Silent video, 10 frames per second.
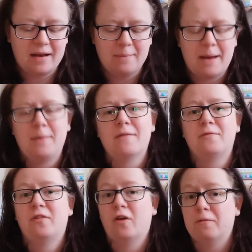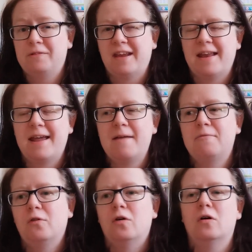and maybe I've soft
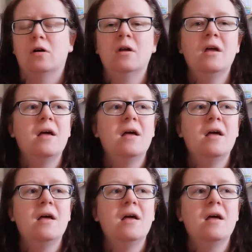DNF'd, or,